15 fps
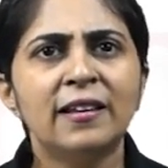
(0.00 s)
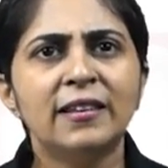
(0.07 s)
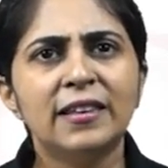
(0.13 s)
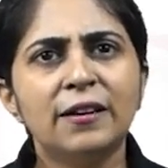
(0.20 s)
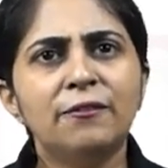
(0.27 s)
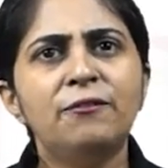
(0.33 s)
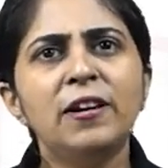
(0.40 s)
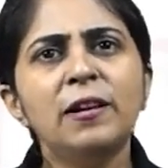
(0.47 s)

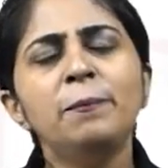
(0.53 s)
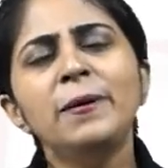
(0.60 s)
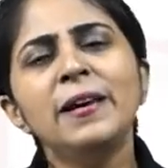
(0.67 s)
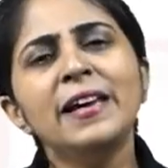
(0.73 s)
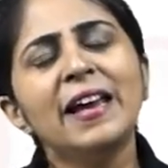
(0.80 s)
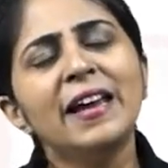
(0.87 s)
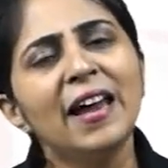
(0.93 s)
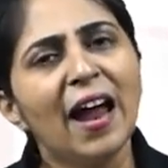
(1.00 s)
they will be
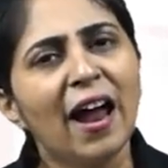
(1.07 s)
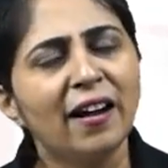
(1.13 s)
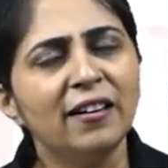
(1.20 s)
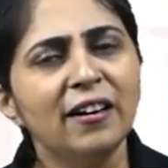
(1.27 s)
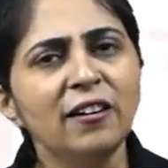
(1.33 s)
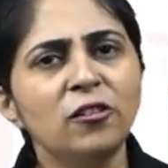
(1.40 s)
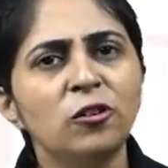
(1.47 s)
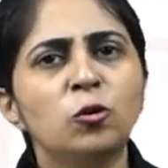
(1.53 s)

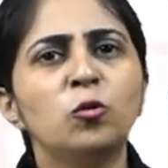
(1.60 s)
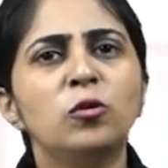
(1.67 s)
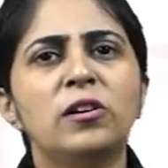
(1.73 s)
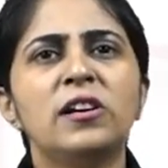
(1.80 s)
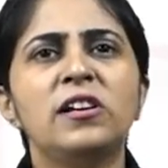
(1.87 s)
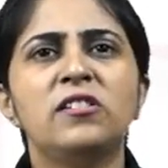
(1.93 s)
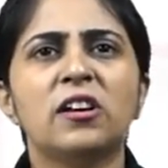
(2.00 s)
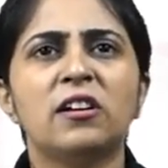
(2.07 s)
added to
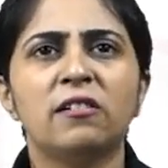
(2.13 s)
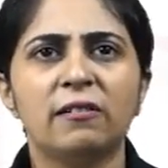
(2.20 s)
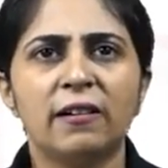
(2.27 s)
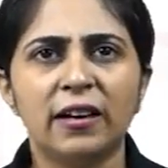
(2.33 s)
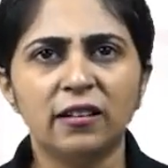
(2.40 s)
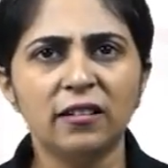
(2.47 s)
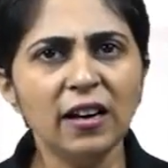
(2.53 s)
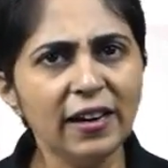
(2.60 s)

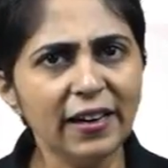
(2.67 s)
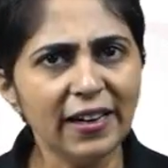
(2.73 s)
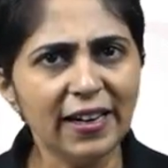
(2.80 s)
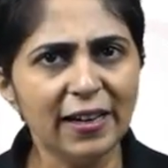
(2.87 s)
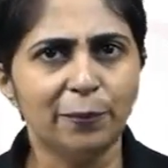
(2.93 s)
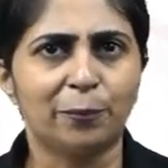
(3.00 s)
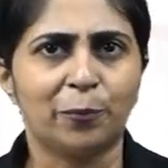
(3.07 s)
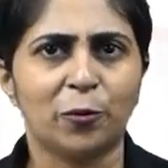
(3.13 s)
regenerate the
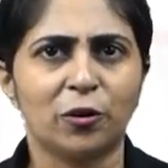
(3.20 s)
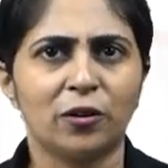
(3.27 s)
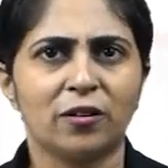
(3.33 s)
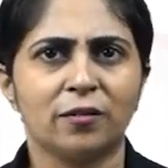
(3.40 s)
input.